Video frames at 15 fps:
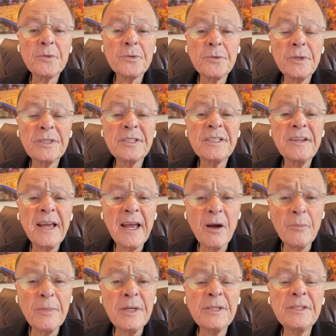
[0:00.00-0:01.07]
a
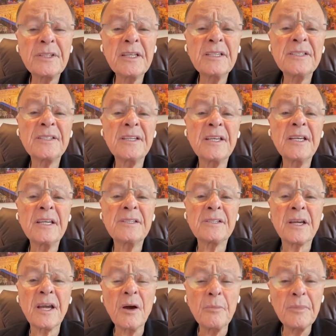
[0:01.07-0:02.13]
purpose for those who are
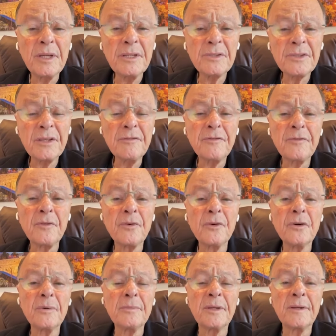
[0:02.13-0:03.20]
truly
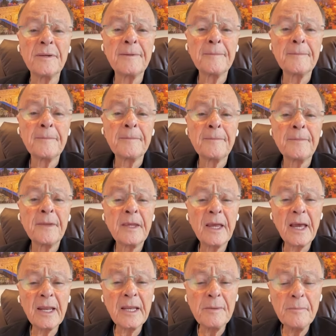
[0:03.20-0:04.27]
thirsty and
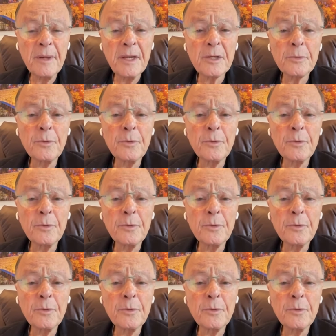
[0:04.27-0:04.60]
hungry,